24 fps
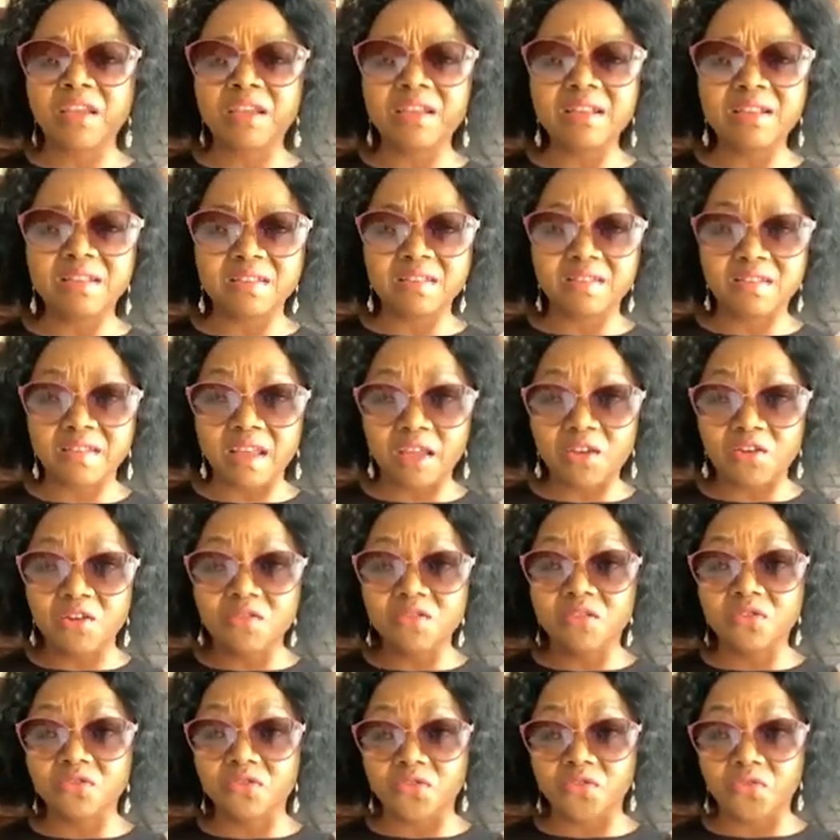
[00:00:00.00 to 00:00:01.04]
taking a
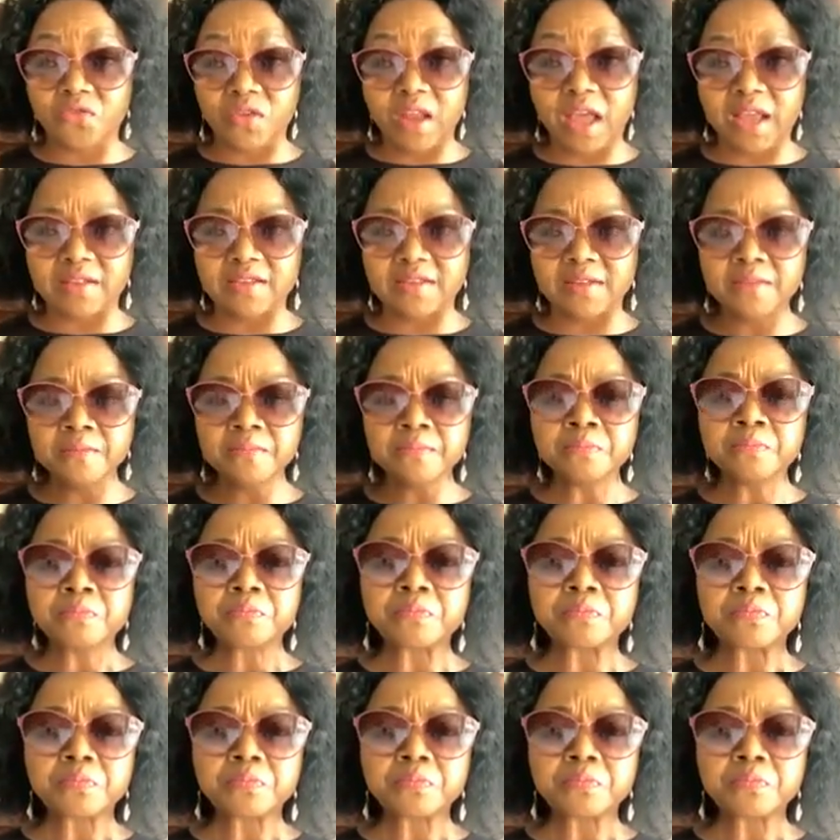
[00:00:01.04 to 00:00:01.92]
second to reflect,